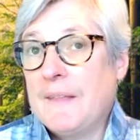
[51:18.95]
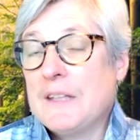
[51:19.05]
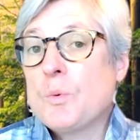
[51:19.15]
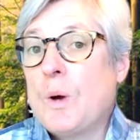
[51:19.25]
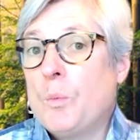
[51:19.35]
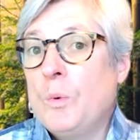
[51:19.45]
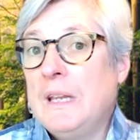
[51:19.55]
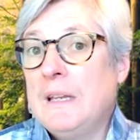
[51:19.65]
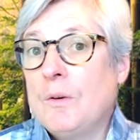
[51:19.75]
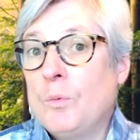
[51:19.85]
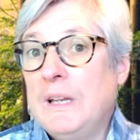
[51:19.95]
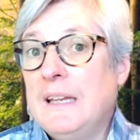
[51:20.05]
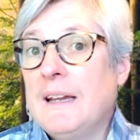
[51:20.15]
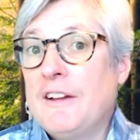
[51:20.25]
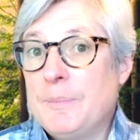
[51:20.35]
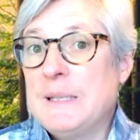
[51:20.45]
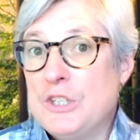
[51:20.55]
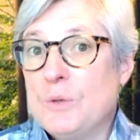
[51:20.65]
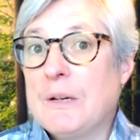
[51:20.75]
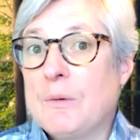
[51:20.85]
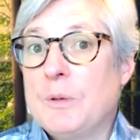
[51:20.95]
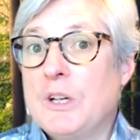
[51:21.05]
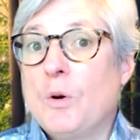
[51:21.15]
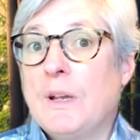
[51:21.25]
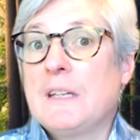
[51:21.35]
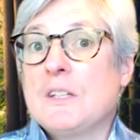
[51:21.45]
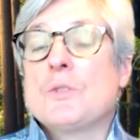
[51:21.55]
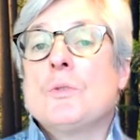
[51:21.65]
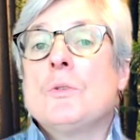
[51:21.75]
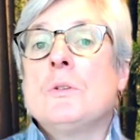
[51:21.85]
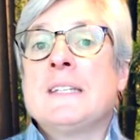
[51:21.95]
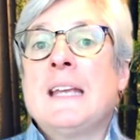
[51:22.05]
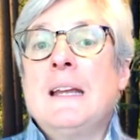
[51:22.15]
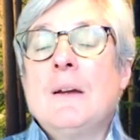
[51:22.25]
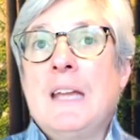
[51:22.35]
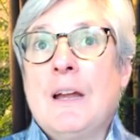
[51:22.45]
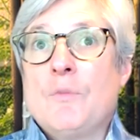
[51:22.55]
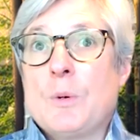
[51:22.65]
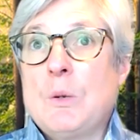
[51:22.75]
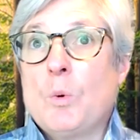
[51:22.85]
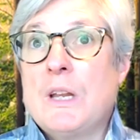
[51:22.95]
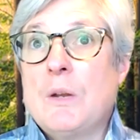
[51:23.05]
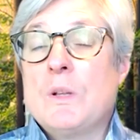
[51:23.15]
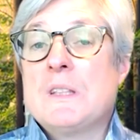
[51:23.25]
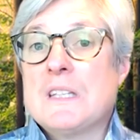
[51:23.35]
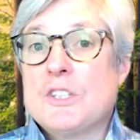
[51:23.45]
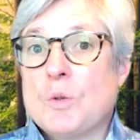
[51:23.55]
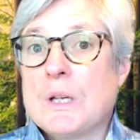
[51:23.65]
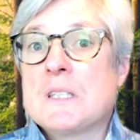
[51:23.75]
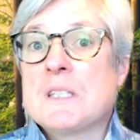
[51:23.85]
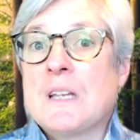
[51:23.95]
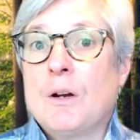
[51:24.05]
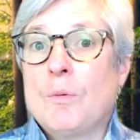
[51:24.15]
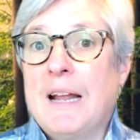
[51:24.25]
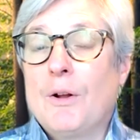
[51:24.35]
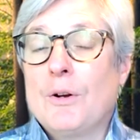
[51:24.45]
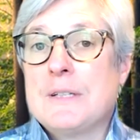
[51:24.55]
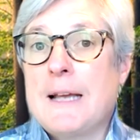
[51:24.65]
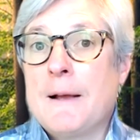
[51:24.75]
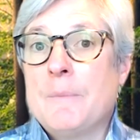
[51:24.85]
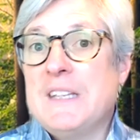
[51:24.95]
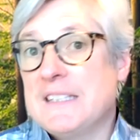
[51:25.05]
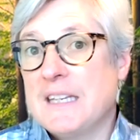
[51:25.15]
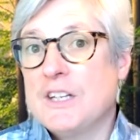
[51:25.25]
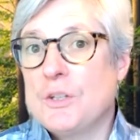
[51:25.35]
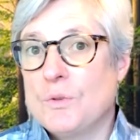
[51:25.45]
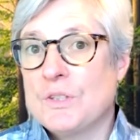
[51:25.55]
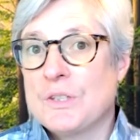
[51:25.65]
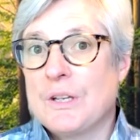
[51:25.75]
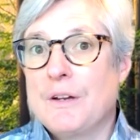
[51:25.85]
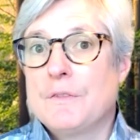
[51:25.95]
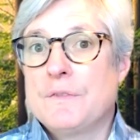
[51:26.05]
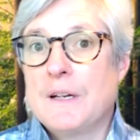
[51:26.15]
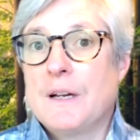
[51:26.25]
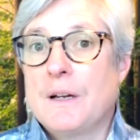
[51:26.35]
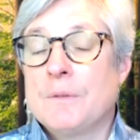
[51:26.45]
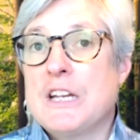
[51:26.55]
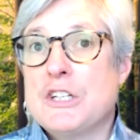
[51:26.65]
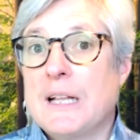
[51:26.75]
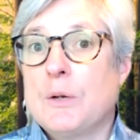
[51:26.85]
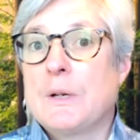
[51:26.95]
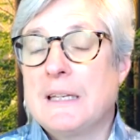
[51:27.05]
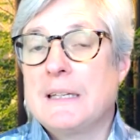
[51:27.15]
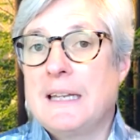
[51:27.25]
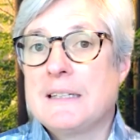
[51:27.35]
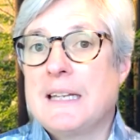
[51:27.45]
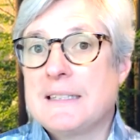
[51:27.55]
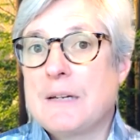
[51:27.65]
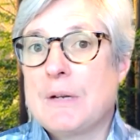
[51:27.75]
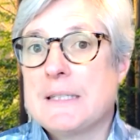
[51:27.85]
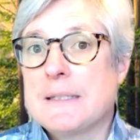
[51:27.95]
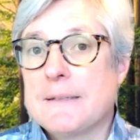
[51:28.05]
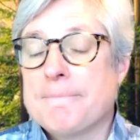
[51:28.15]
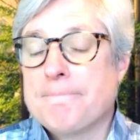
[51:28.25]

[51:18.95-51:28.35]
That's what we have been doing. We've been going into schools. We have working with districts around these issues of racial equity and anti-racism.